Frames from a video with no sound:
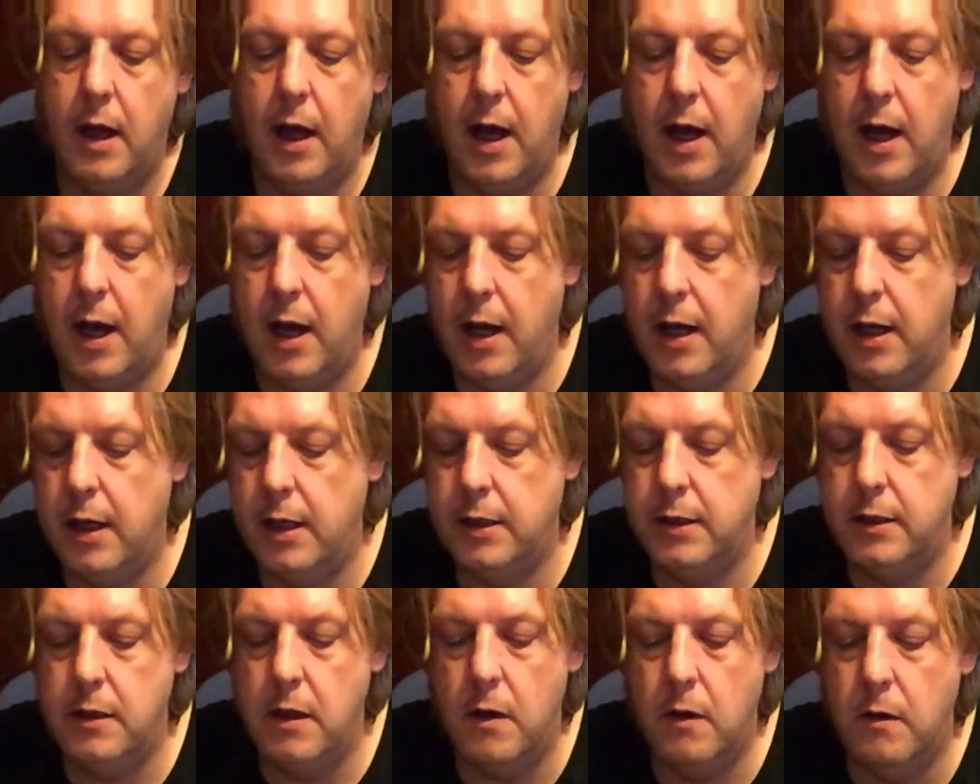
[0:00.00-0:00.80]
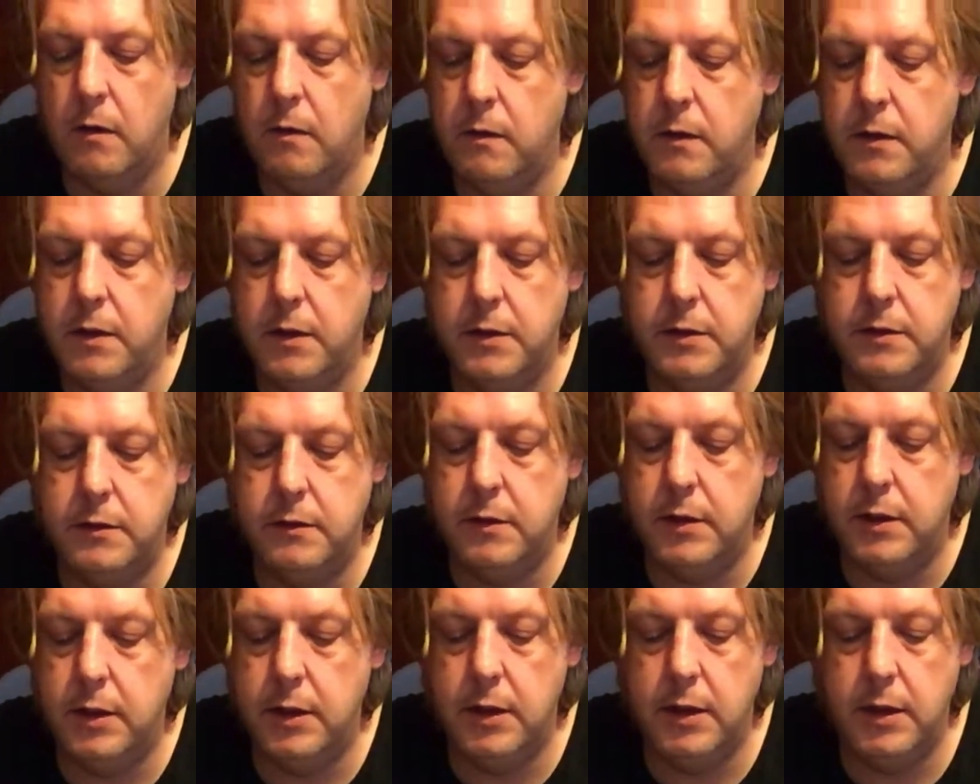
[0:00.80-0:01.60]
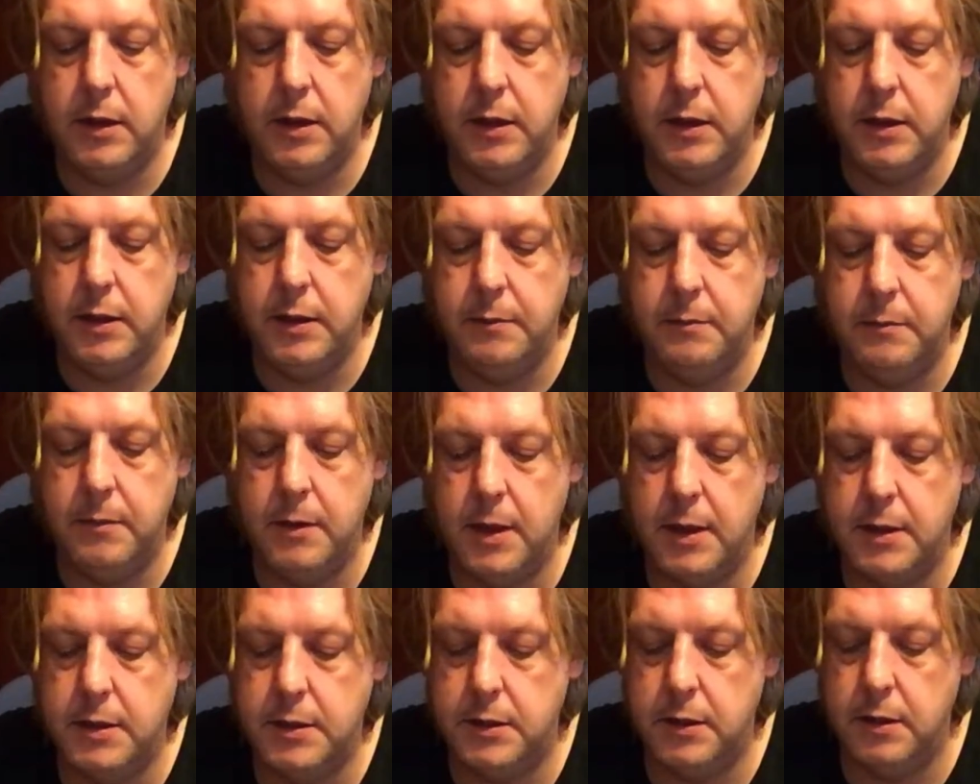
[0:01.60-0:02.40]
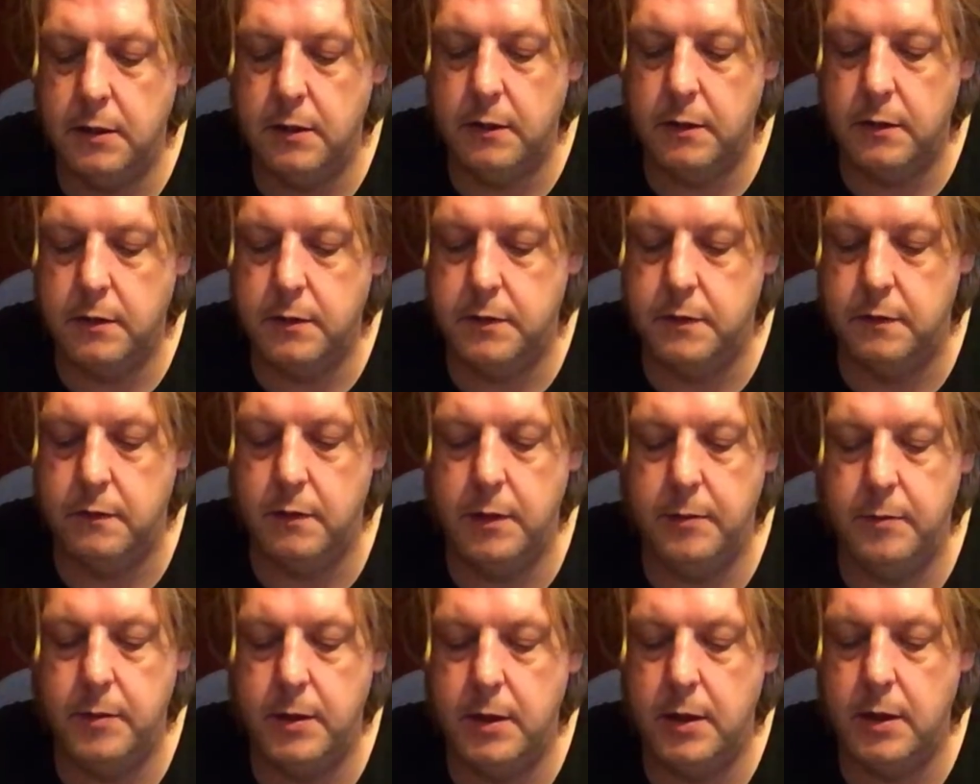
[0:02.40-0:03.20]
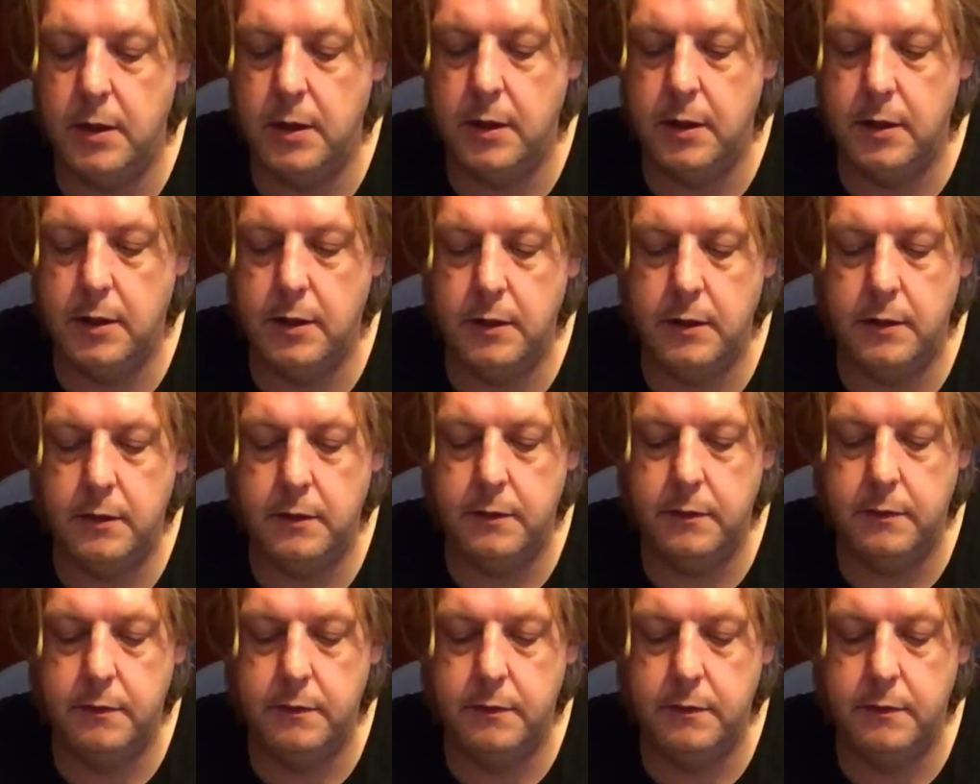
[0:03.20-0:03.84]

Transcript: I know the dream that you're dreaming